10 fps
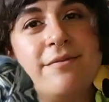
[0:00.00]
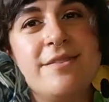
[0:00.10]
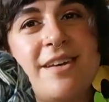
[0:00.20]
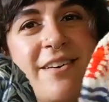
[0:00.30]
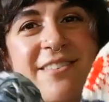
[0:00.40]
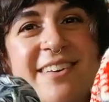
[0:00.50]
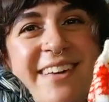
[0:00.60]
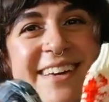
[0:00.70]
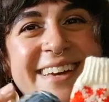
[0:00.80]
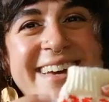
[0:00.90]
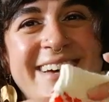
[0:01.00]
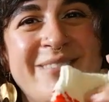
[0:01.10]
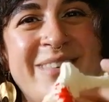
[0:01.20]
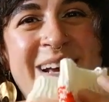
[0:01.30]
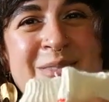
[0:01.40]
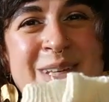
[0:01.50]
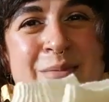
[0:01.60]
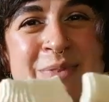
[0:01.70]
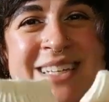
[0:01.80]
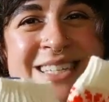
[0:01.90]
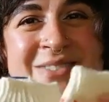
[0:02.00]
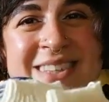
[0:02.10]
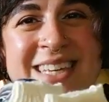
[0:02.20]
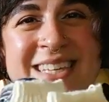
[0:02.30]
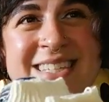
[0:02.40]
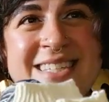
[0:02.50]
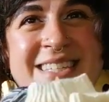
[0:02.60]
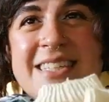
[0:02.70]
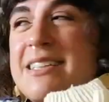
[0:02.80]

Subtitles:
So, but I'm really pleased with these.